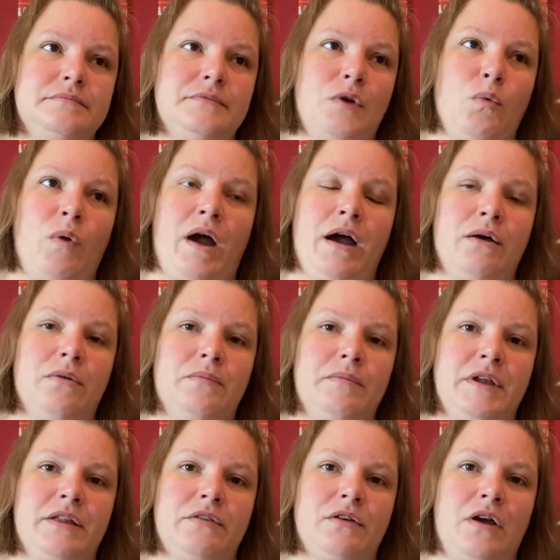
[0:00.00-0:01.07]
Wow,
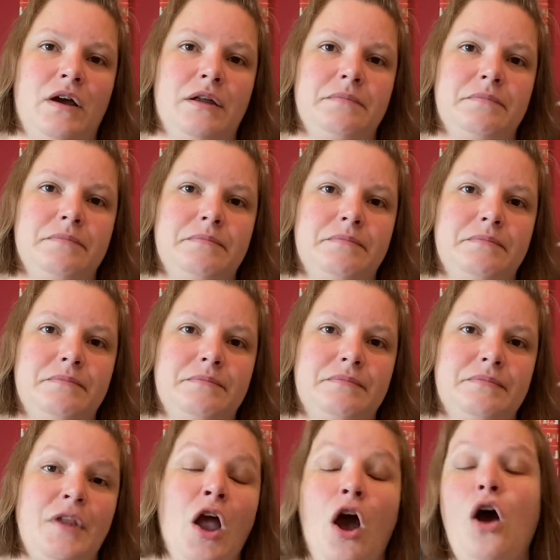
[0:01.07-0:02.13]
it's gone.
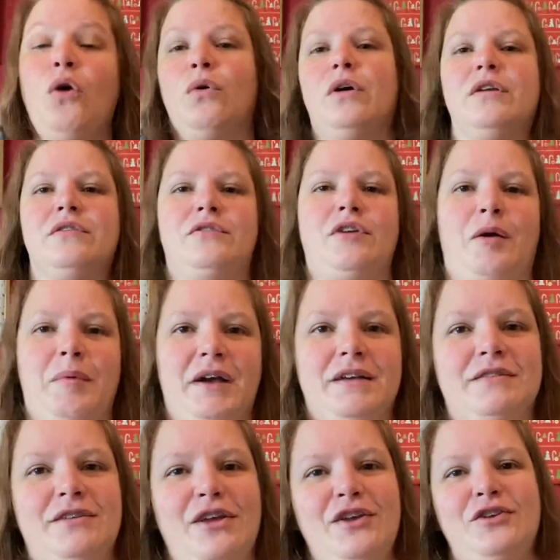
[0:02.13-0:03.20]
Oh,
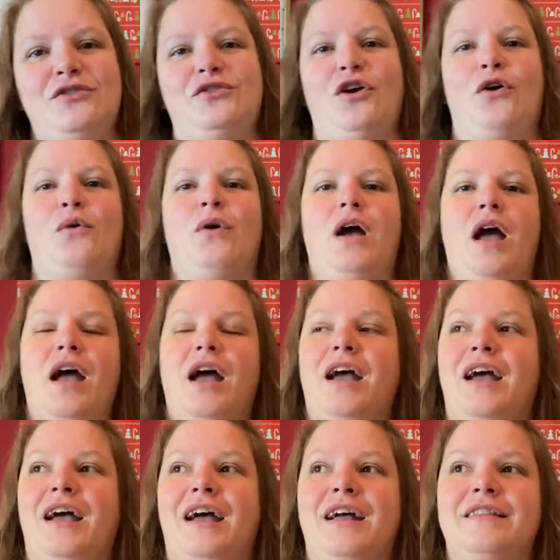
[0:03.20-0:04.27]
Starbucks. So
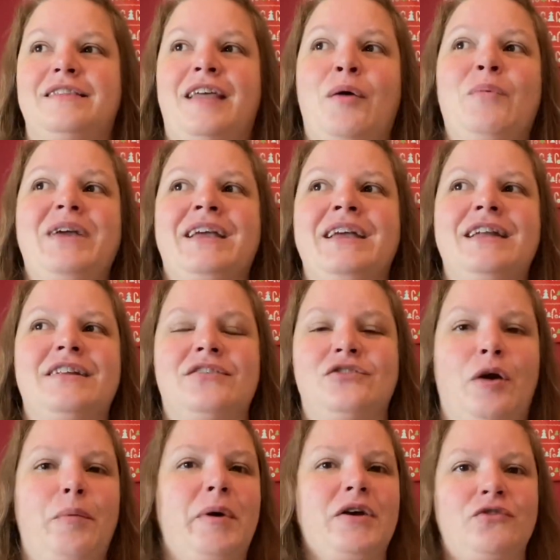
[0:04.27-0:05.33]
then we can get a
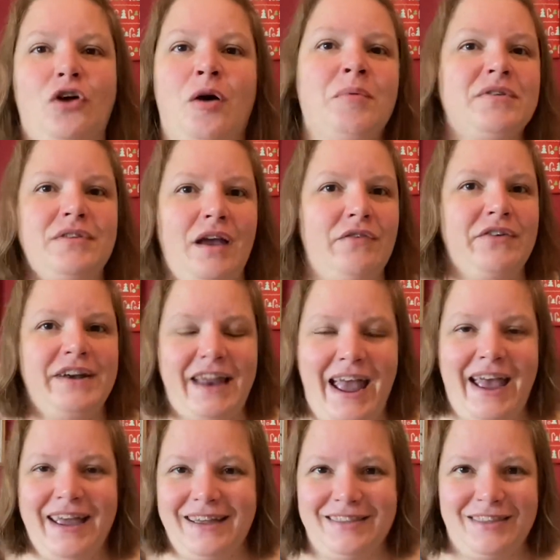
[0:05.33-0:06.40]
Starbucks almost every
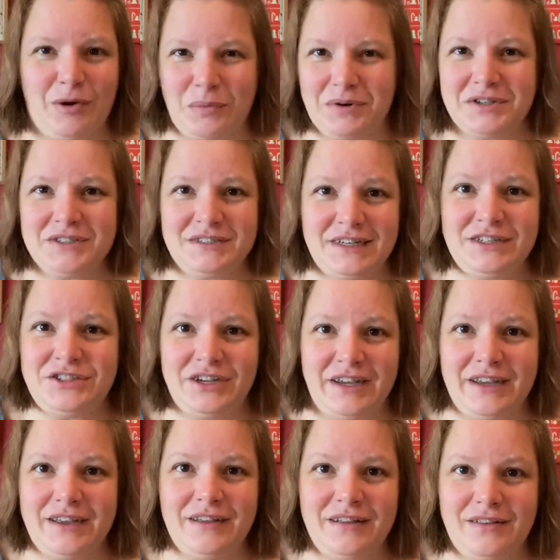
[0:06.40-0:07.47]
day that we're
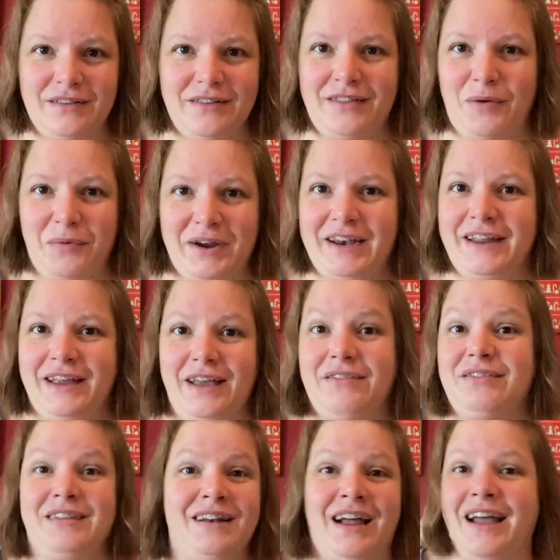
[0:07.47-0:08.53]
stitching, that we're getting
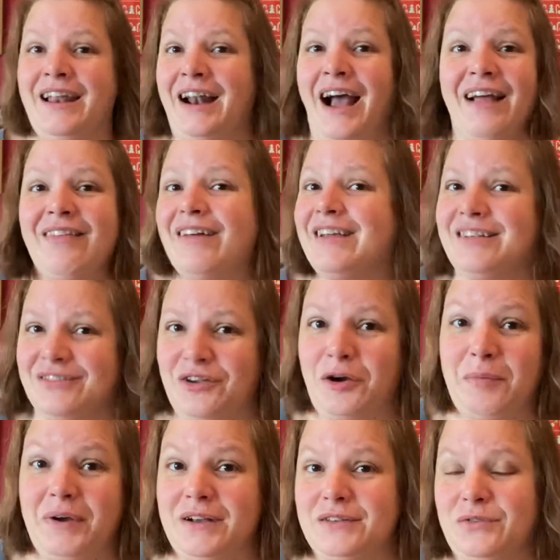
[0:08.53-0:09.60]
gifts. And I like
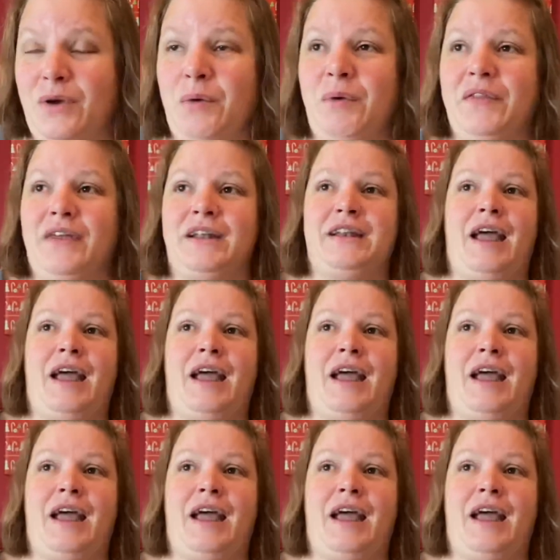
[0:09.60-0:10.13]
Starbucks, so I want that to